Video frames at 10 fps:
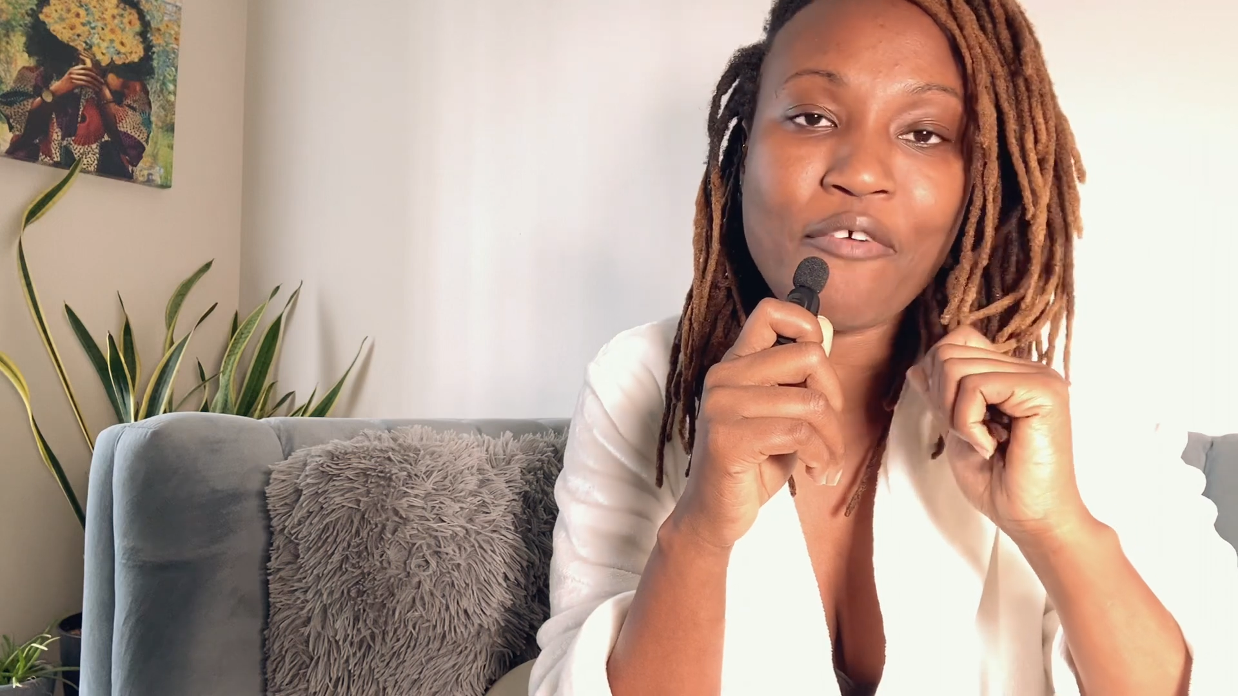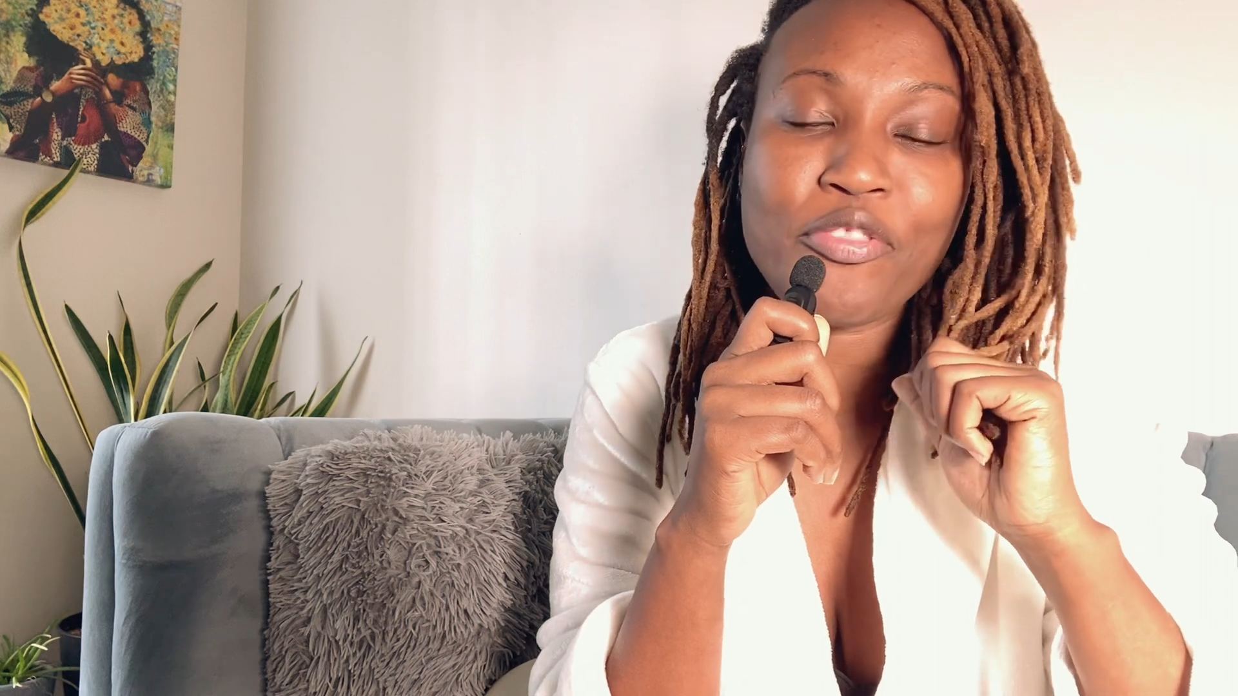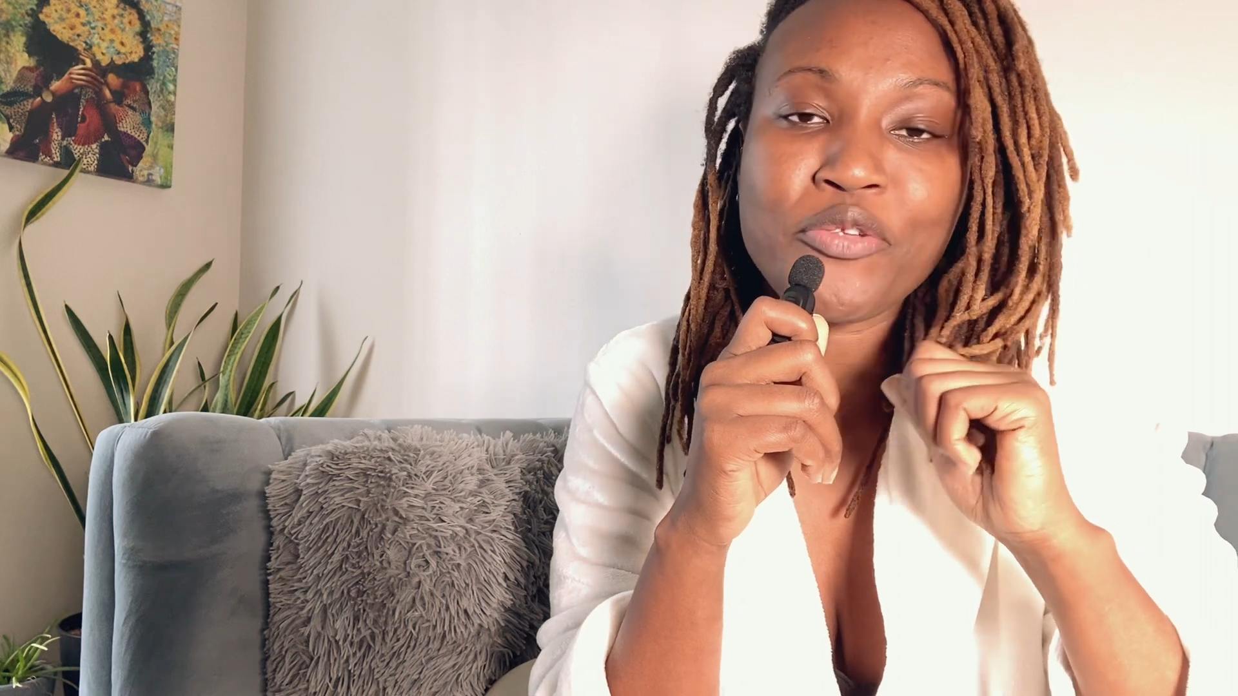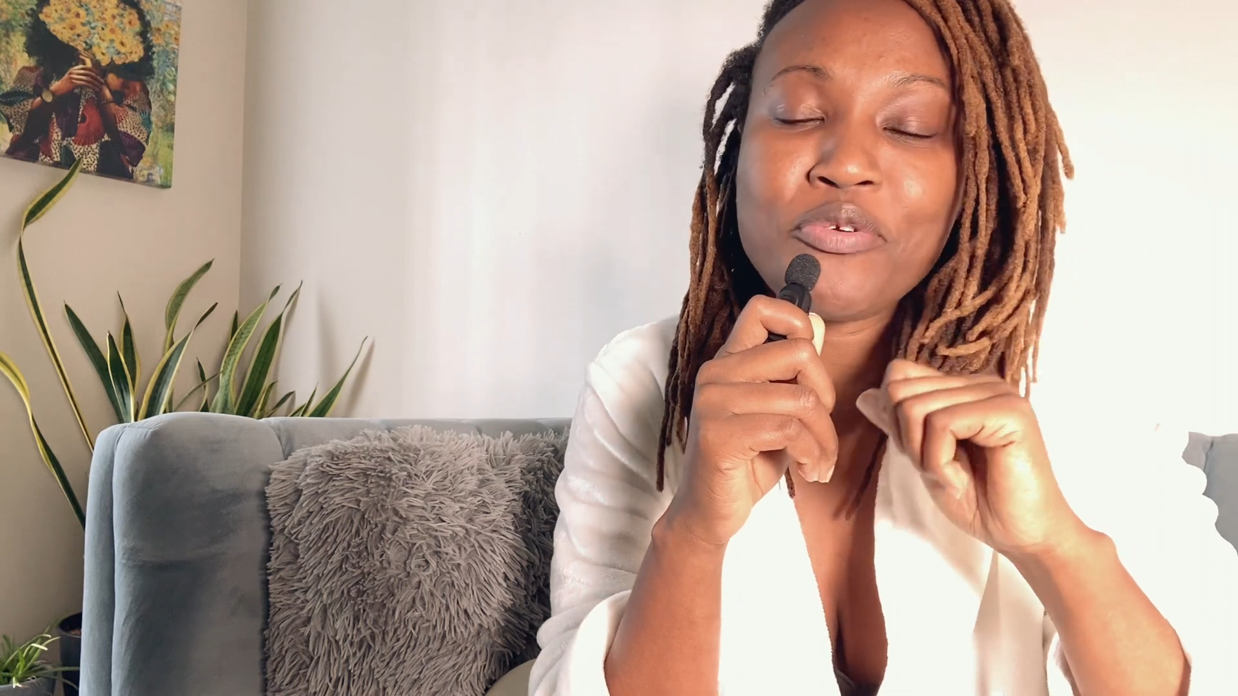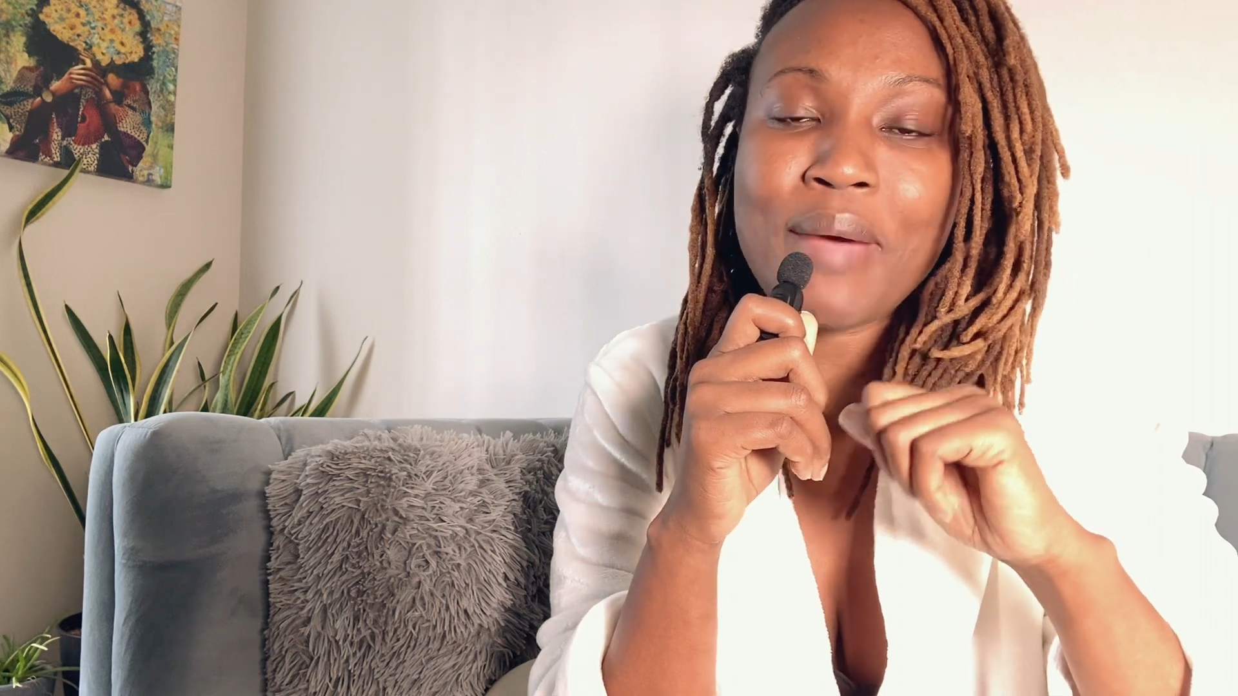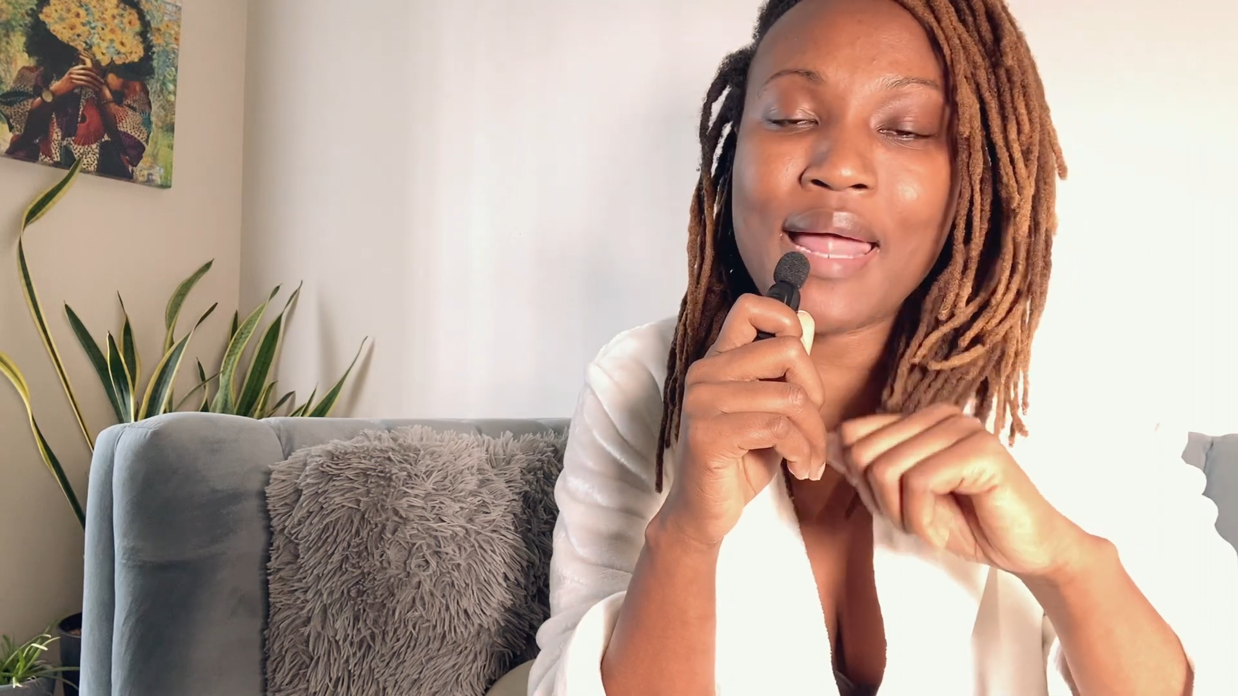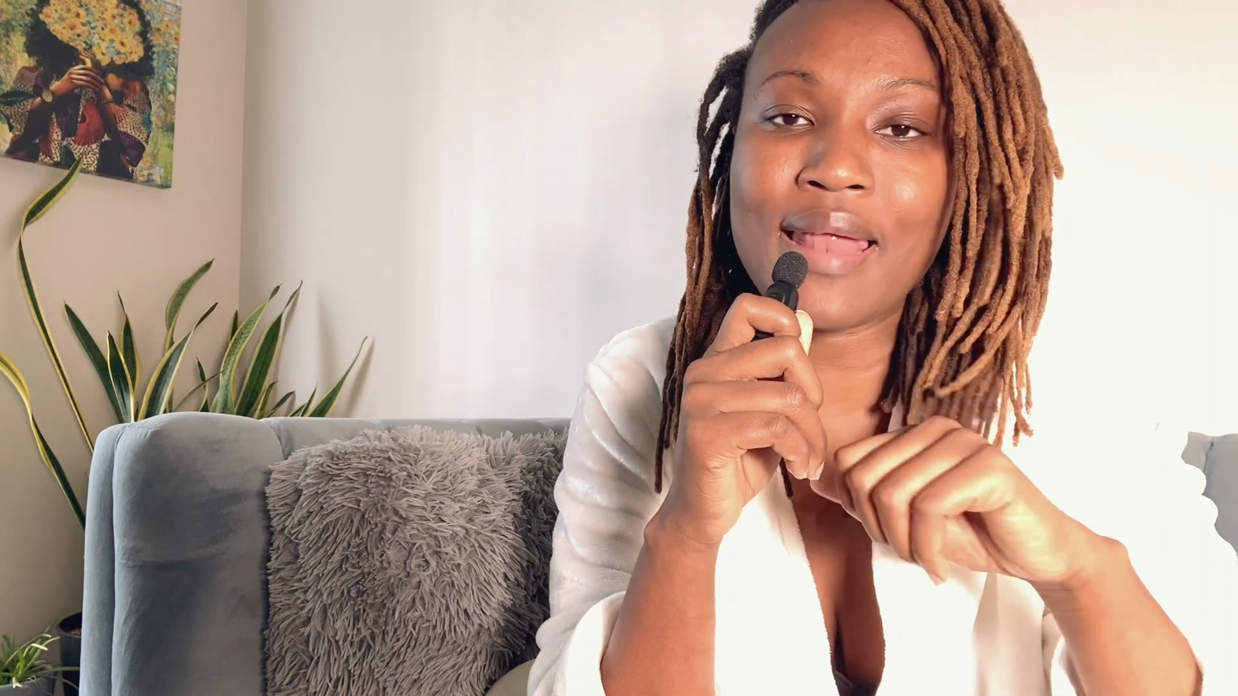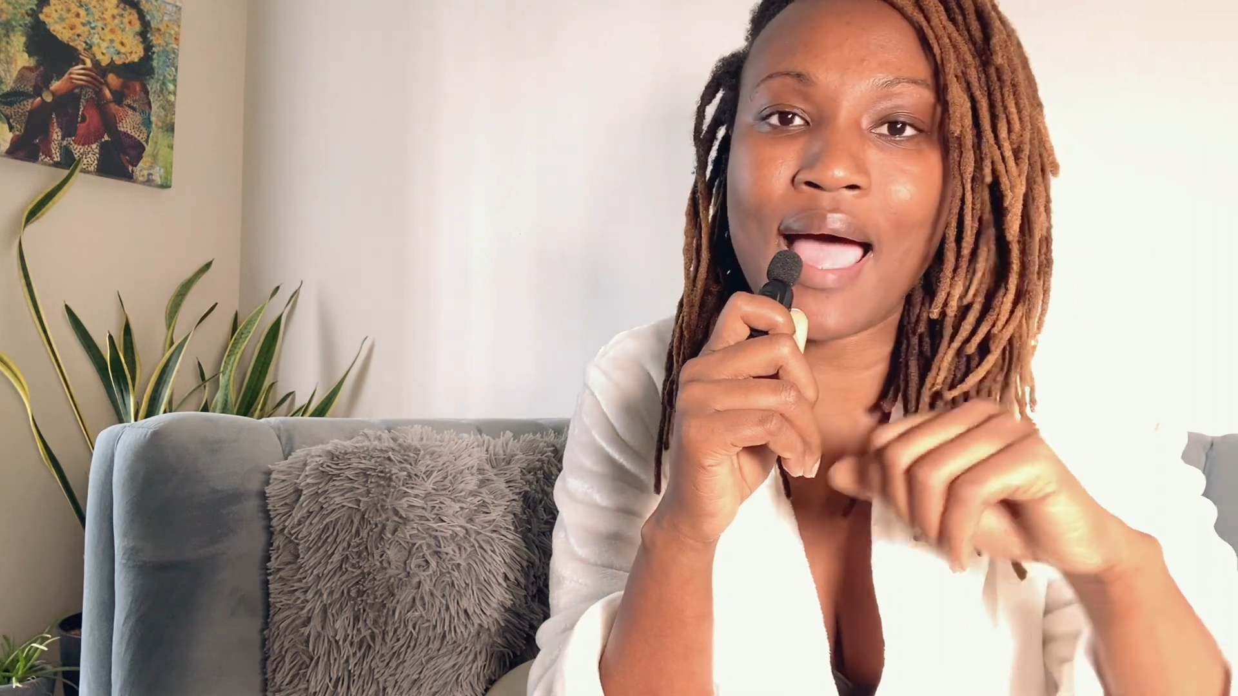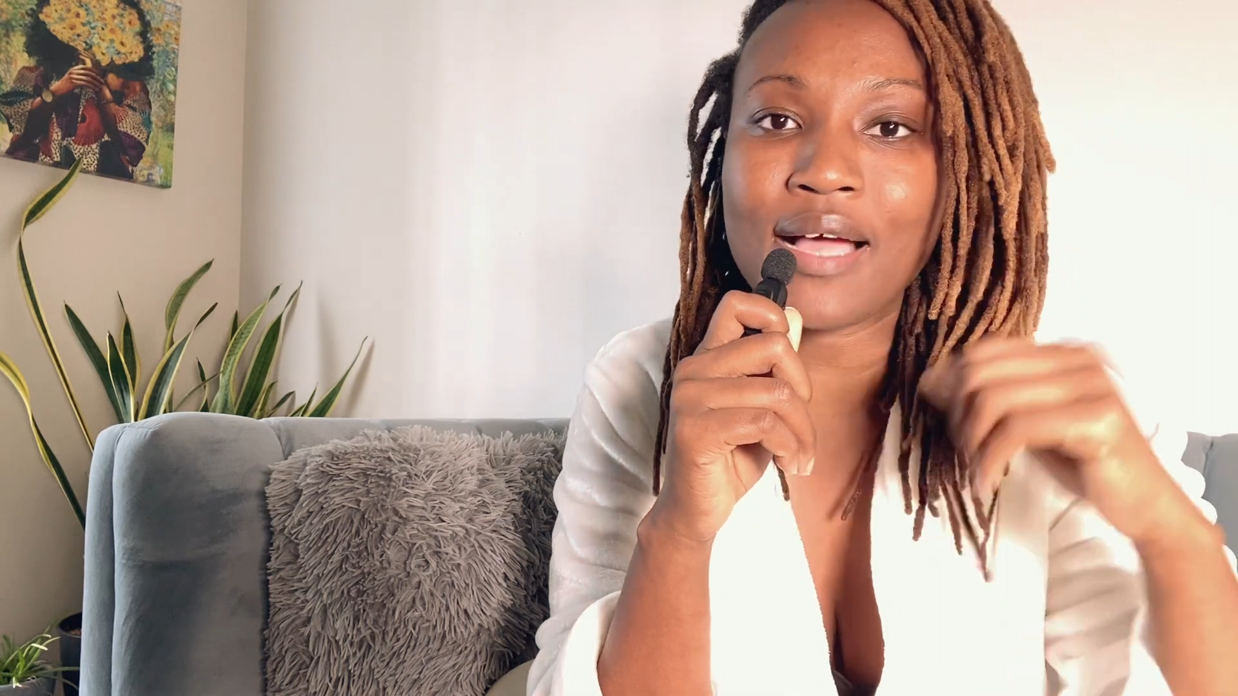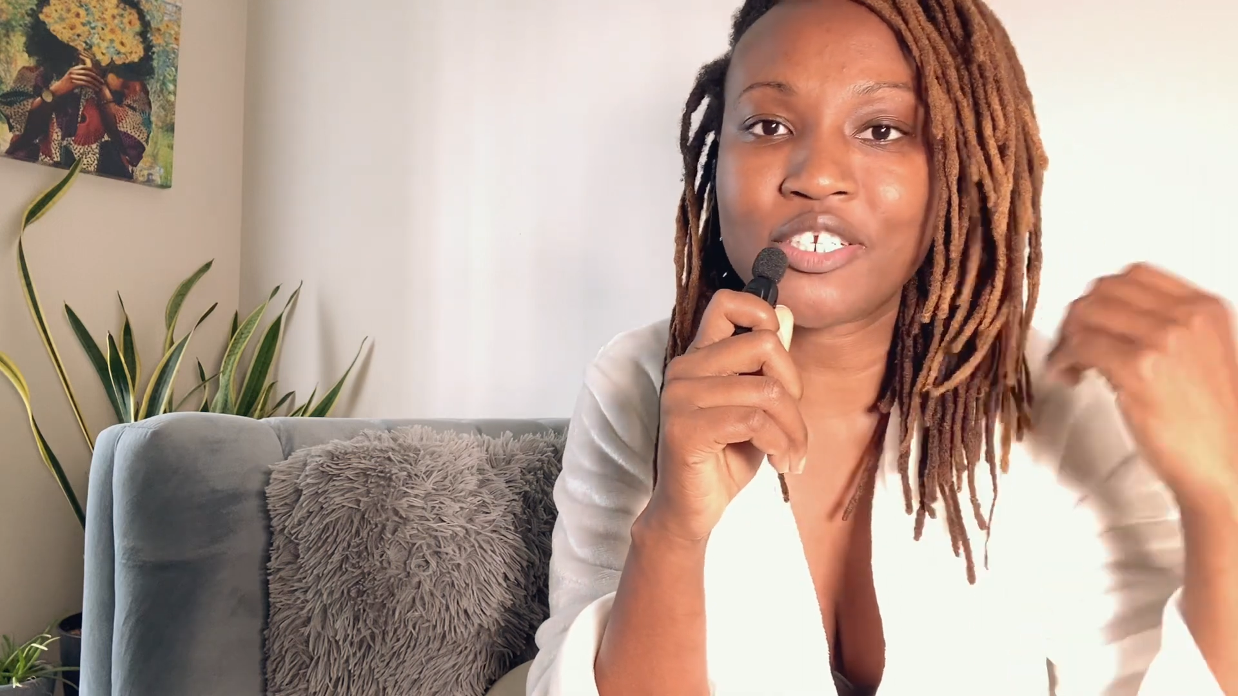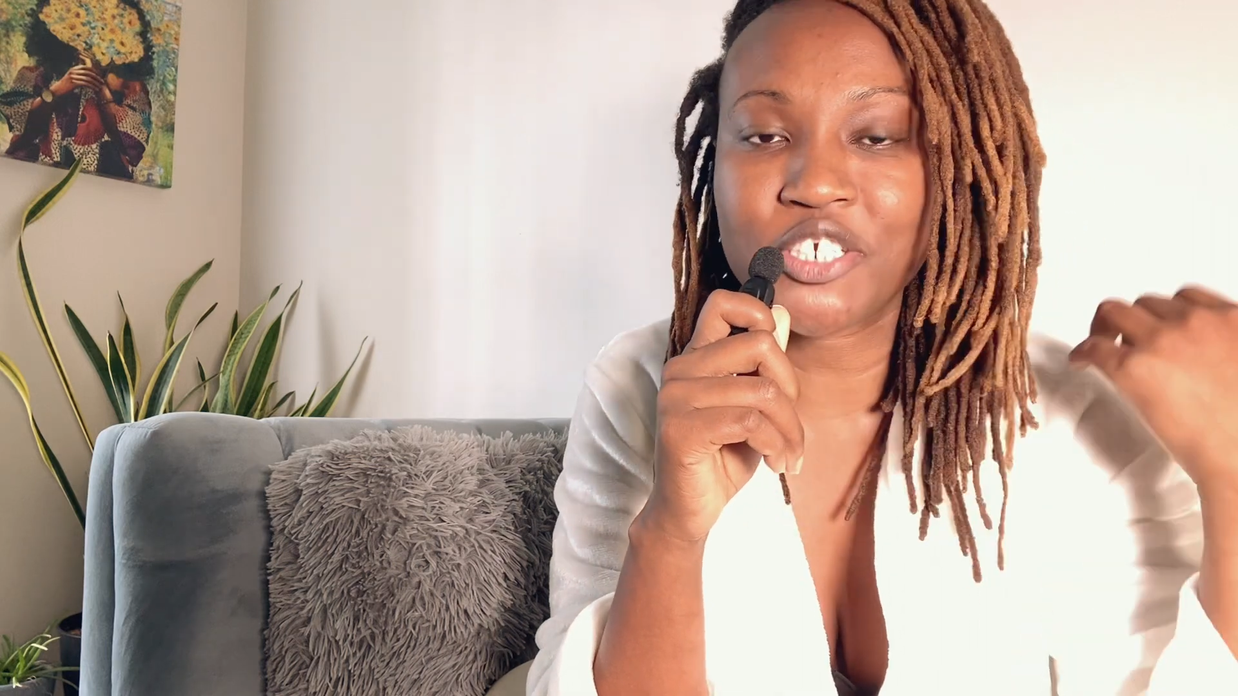through my lock